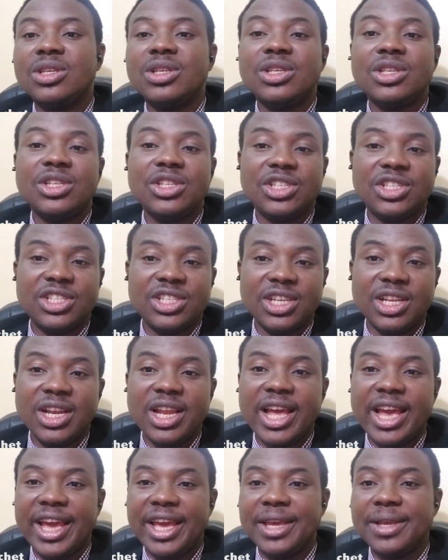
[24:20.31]

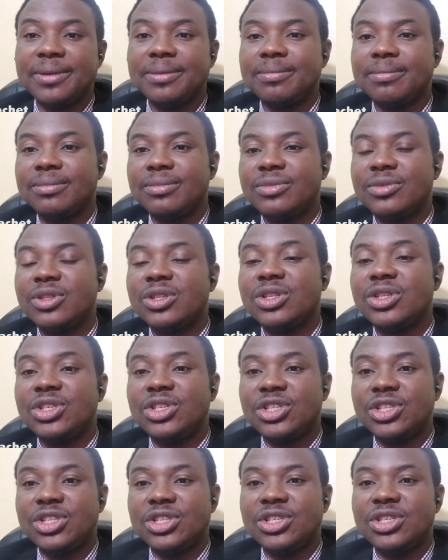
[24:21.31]
chalet.
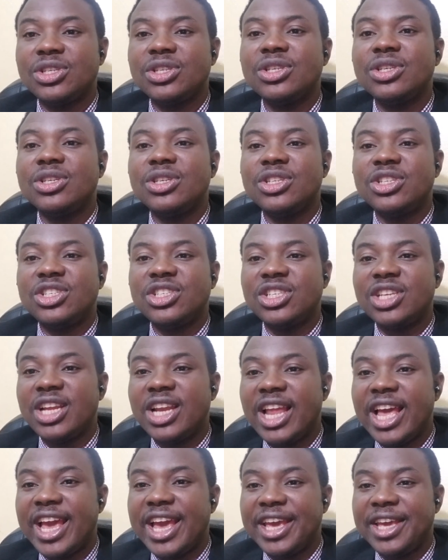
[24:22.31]

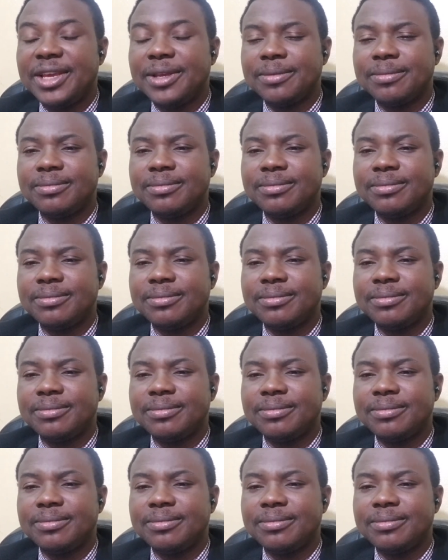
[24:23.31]
Chalet.